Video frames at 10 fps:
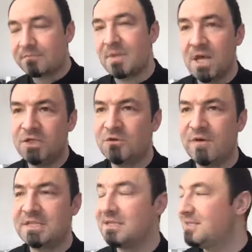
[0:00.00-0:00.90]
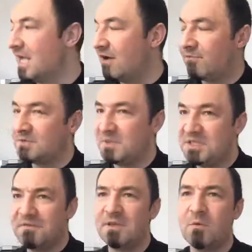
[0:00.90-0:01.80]
interface itself,
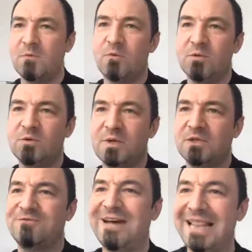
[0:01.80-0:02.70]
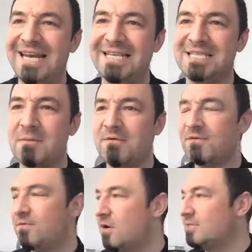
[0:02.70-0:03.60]
specifically when we try to validate some of the
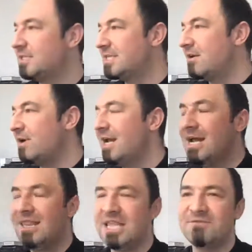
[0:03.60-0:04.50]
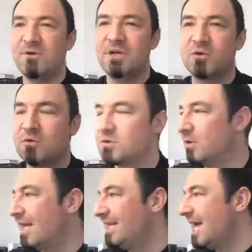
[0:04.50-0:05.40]
forms, etc. That's very
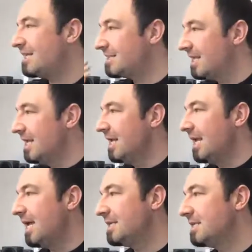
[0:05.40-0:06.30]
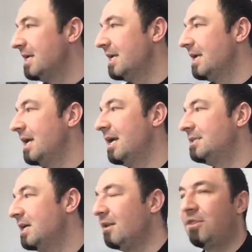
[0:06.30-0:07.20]
crucial, and that is
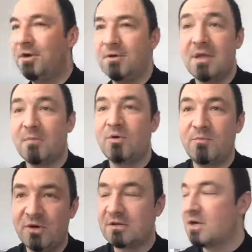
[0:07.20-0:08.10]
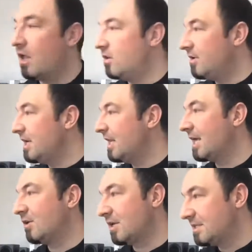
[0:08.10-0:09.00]
done through appropriate coloring,
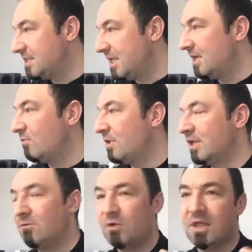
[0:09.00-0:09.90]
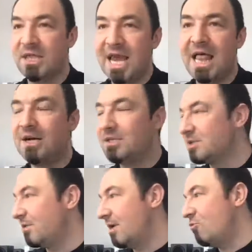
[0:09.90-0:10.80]
like you can see here within the alerts.
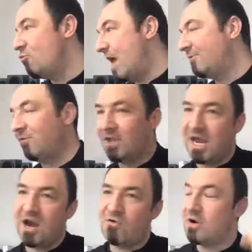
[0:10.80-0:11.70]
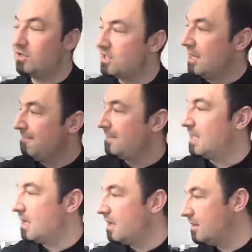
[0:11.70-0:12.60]
So the red for the errors,
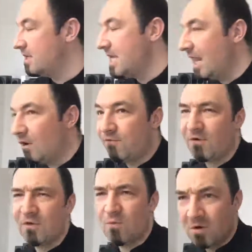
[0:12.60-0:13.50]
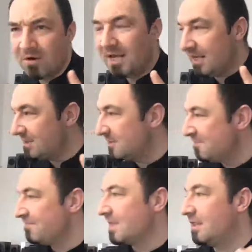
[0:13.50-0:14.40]
the yellow for the warnings,
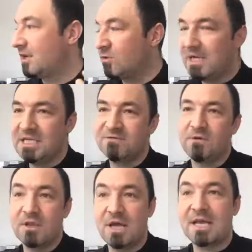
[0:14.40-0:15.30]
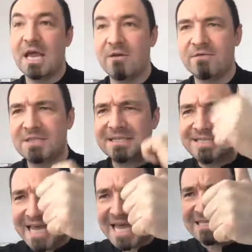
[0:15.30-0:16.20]
the greens for the kind of
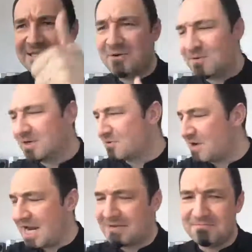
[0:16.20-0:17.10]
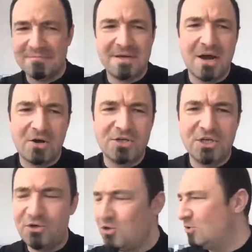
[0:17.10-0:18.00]
success. You were great, our
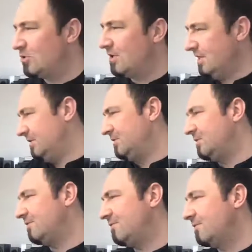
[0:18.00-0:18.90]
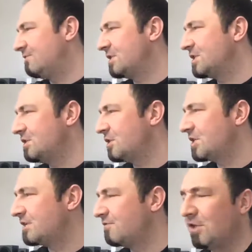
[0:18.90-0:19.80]
dear user, and you've
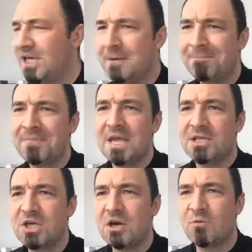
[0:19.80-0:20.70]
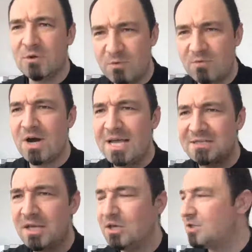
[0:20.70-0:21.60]
successfully done what we were
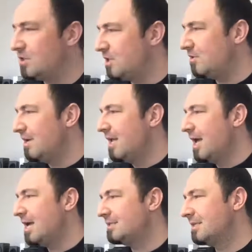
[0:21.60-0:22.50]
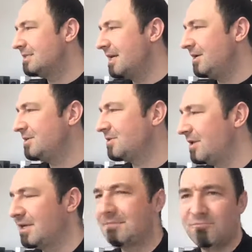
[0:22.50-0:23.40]
asking you to do as the designers
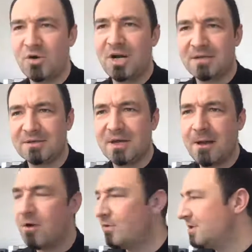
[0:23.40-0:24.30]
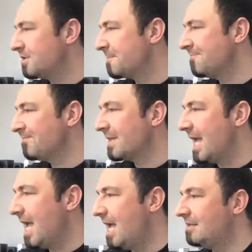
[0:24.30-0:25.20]
or the product owners,
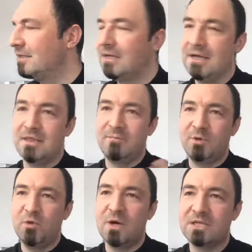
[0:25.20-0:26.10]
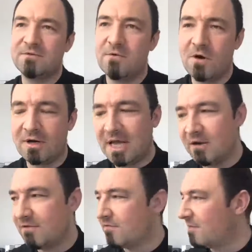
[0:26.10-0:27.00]
and the blue ones for kind
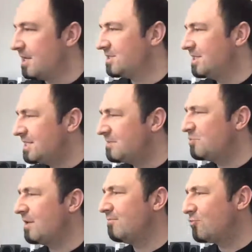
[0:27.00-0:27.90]
of information. This is pretty